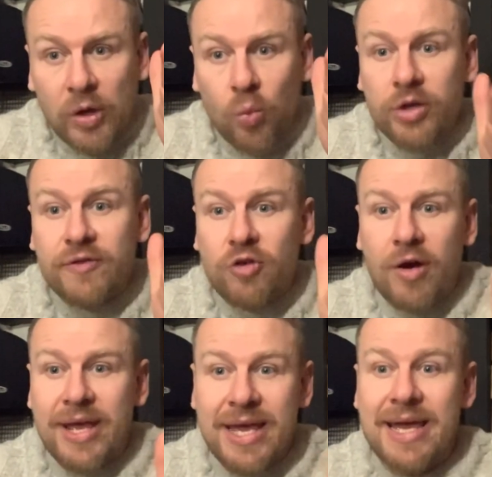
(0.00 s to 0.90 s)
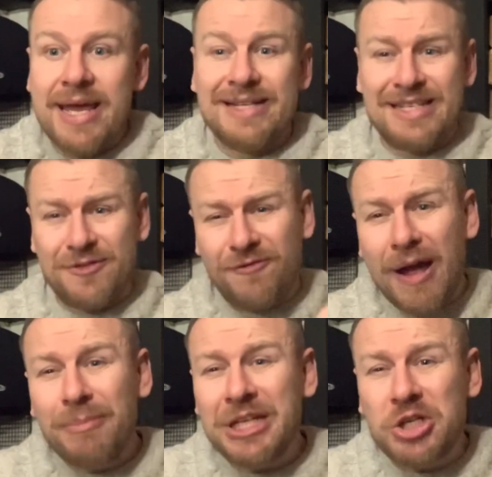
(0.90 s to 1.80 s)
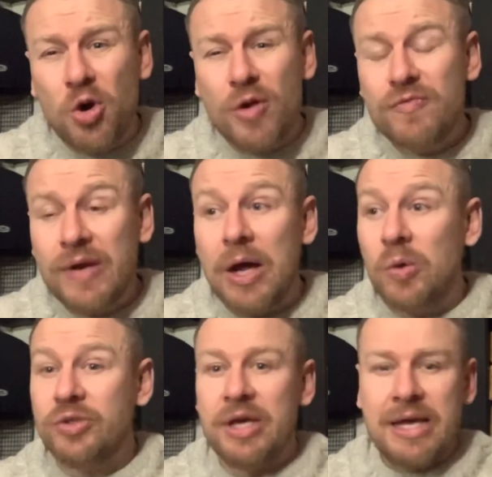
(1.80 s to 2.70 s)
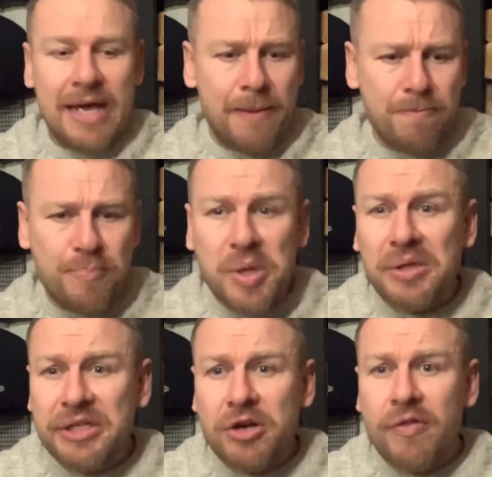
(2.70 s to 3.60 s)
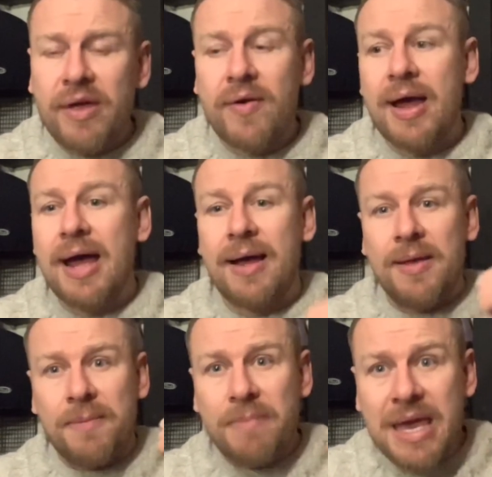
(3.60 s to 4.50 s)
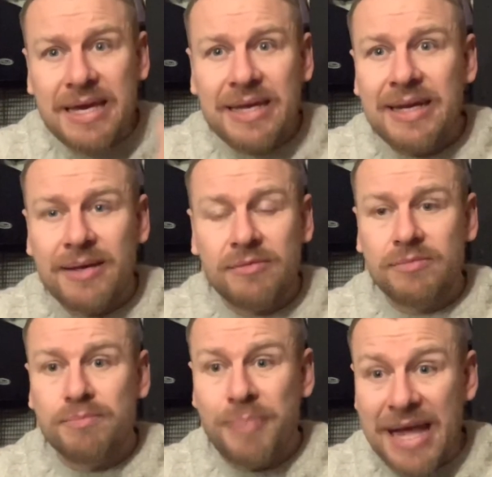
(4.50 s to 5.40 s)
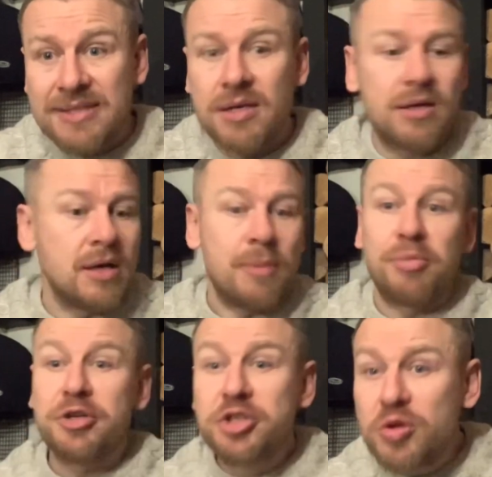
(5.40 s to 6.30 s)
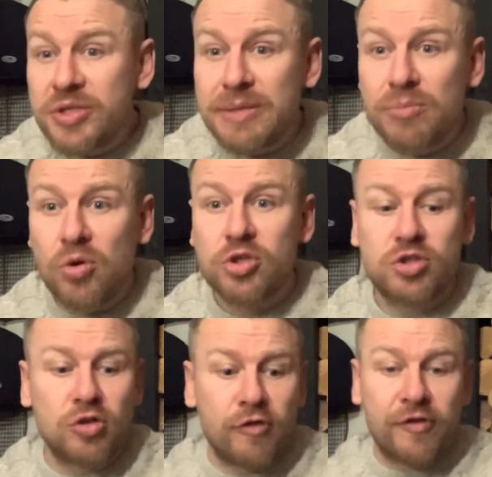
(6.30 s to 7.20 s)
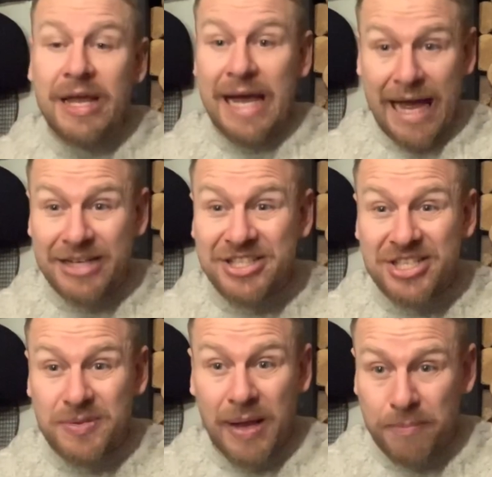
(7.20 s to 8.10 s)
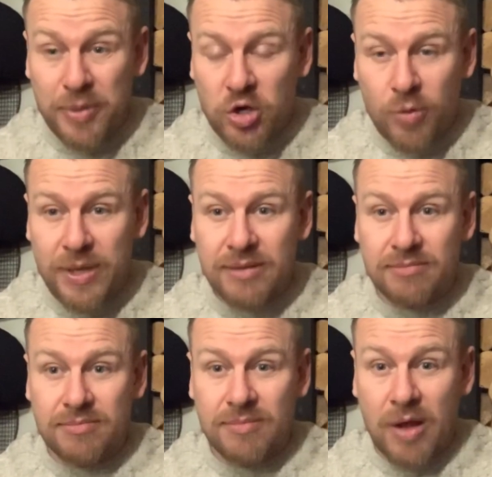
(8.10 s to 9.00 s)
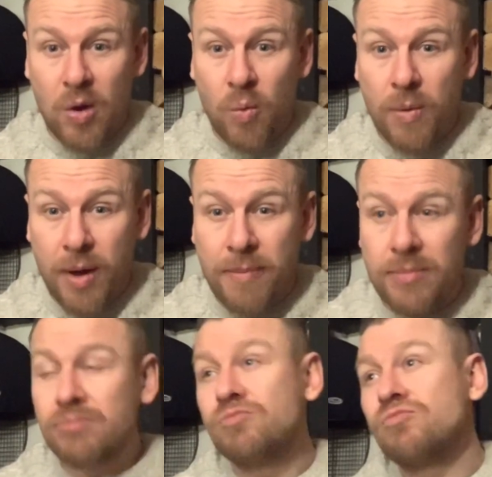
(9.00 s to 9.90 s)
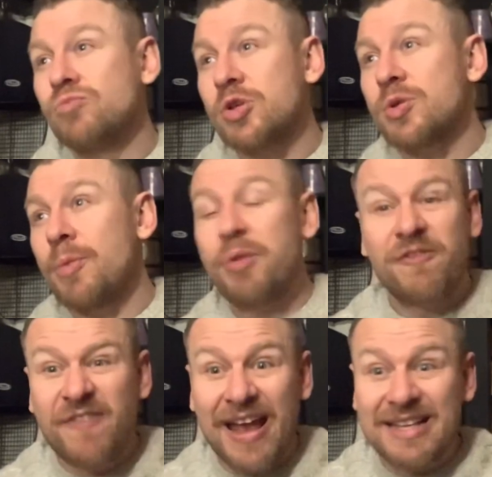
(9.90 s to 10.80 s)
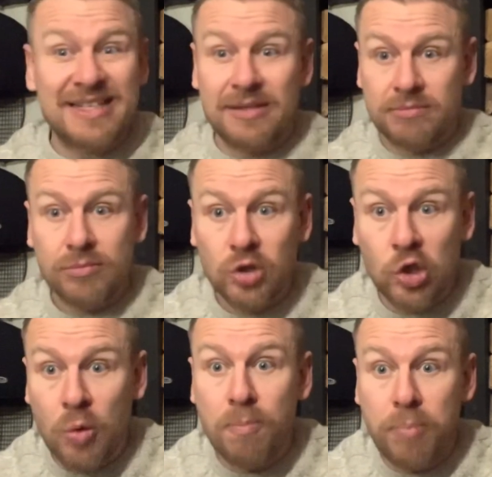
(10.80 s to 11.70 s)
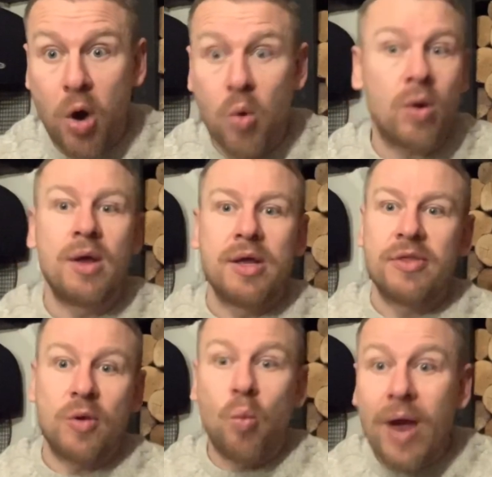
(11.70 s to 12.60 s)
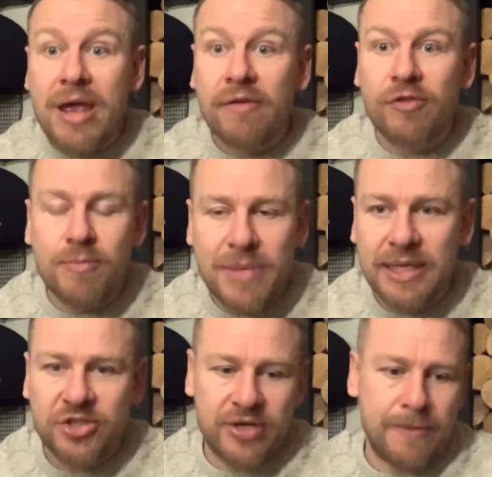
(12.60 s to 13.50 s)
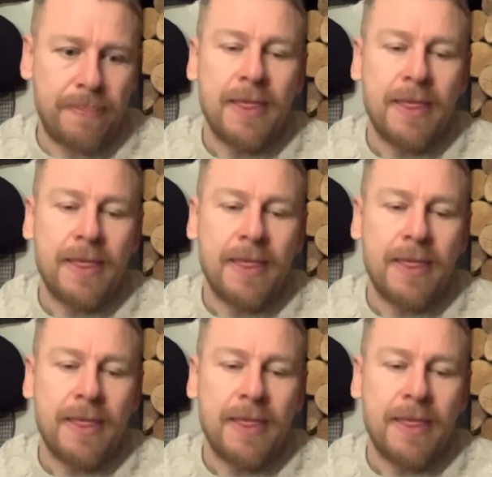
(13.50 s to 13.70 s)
what you've got here is this family going round and building on their art, making it better, producing more stuff, and and becoming um, what's the word, perfecting Gumpo, the way of the military.